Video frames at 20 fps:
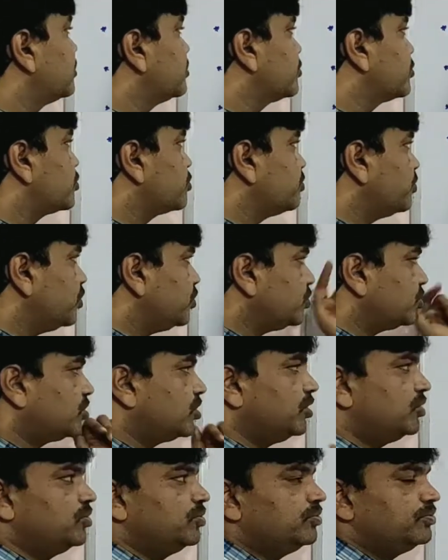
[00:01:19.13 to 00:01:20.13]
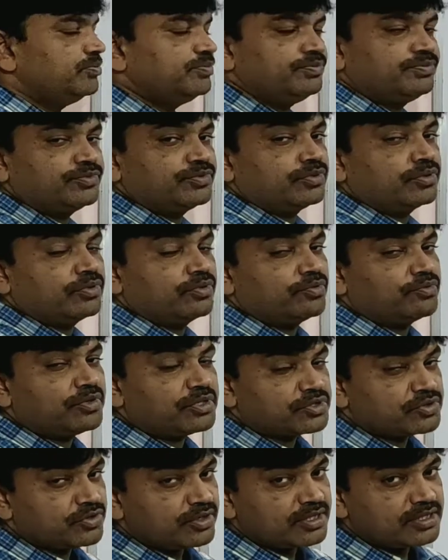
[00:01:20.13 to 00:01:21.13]
Smooth curve.
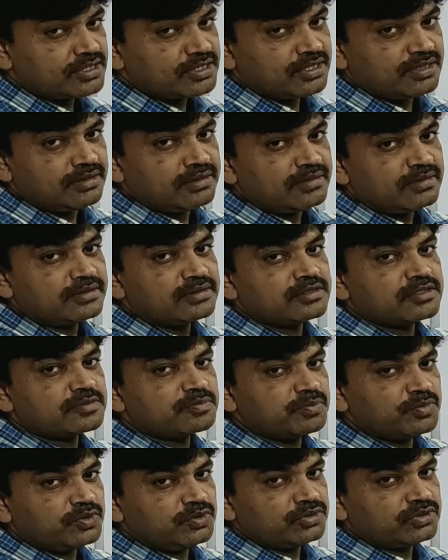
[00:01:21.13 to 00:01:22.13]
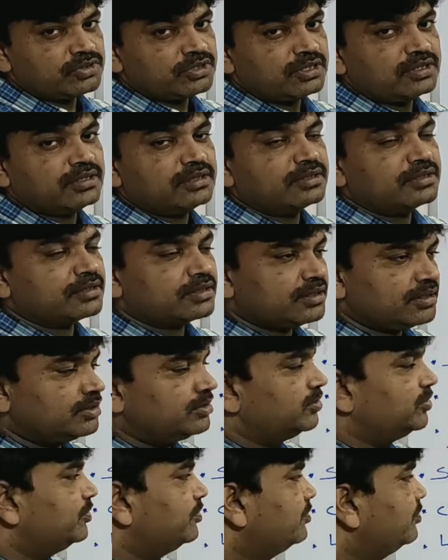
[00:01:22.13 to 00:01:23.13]
What, students? Smooth
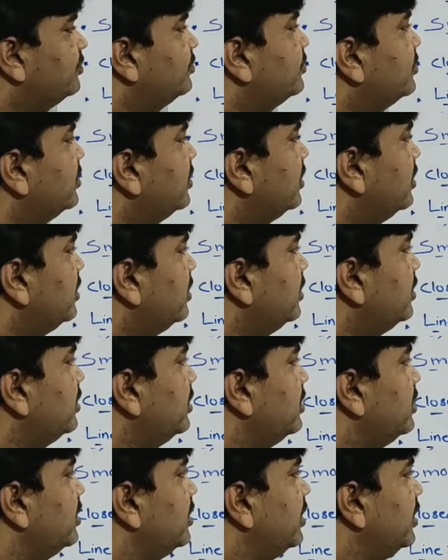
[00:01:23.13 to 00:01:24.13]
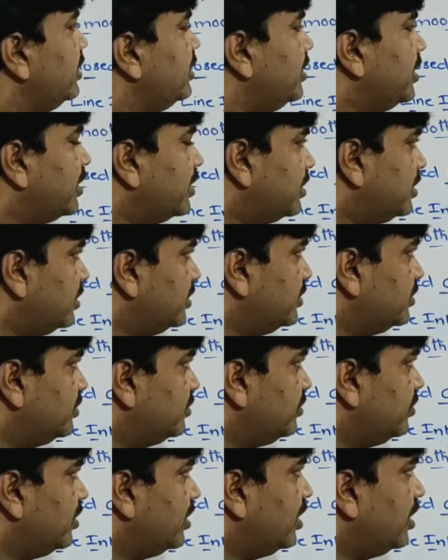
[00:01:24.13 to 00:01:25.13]
curve. A
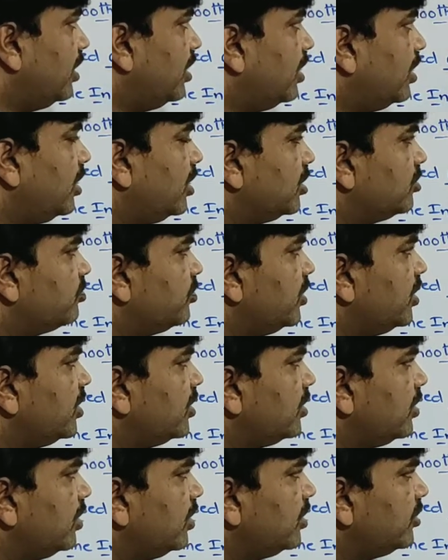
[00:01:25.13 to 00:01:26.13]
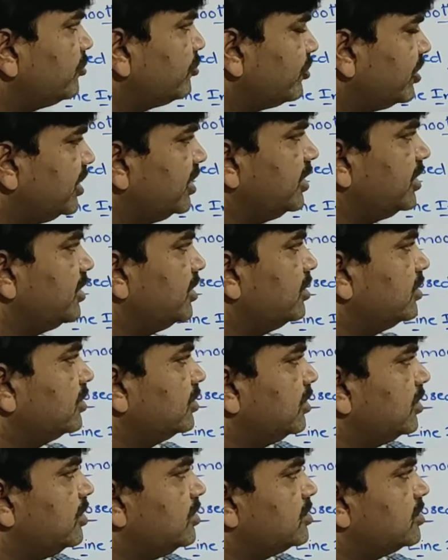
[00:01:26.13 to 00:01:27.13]
curve r bar of t
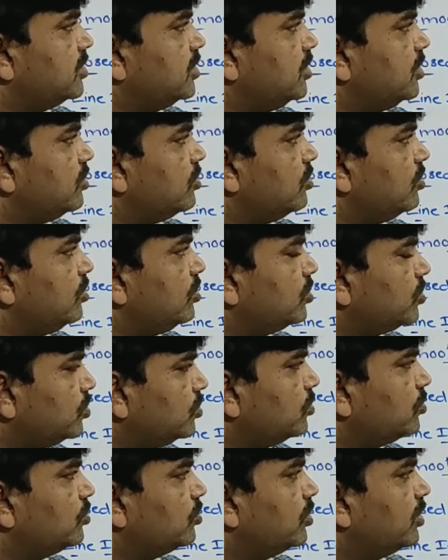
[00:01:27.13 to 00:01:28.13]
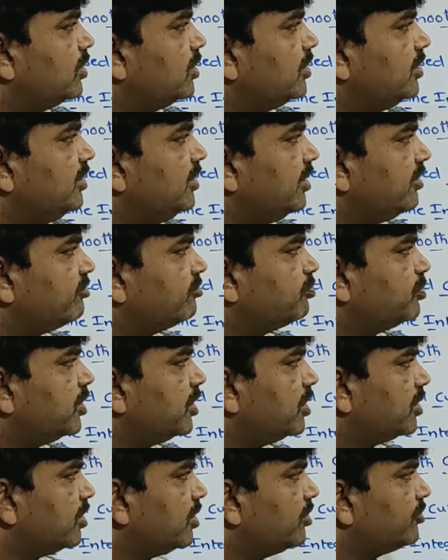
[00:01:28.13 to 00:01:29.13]
that is equal to f
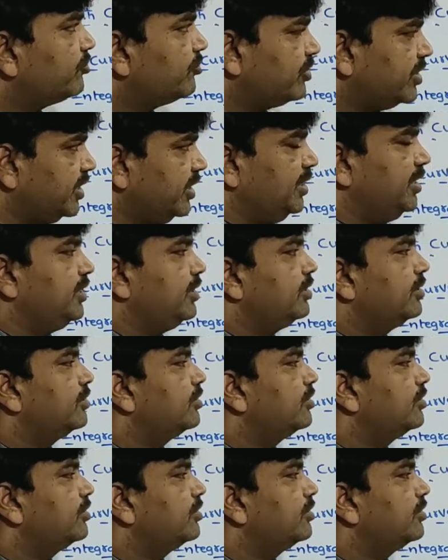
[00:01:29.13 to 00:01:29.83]
bar of t.